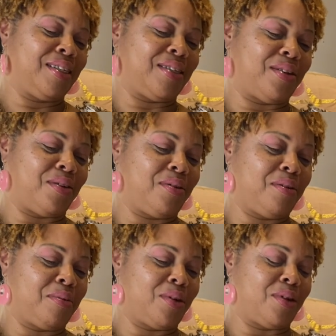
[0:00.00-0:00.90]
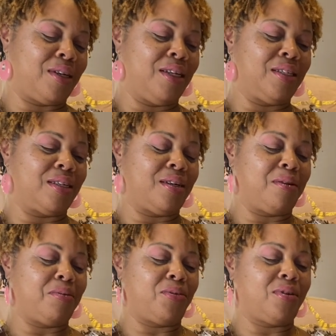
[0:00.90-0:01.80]
So I'm gonna ease it
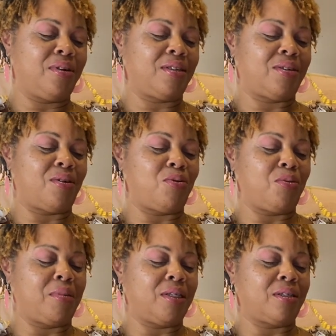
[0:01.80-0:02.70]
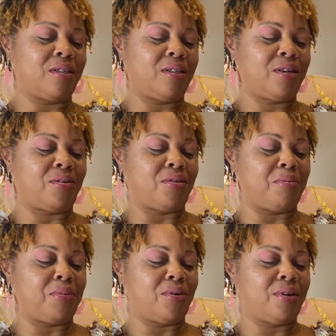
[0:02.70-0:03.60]
up so I won't mess the sticker
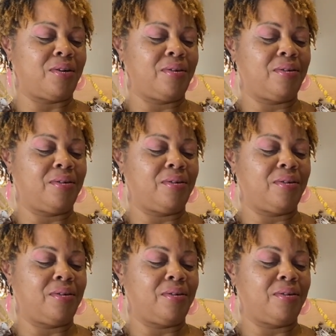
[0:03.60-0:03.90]
up on there.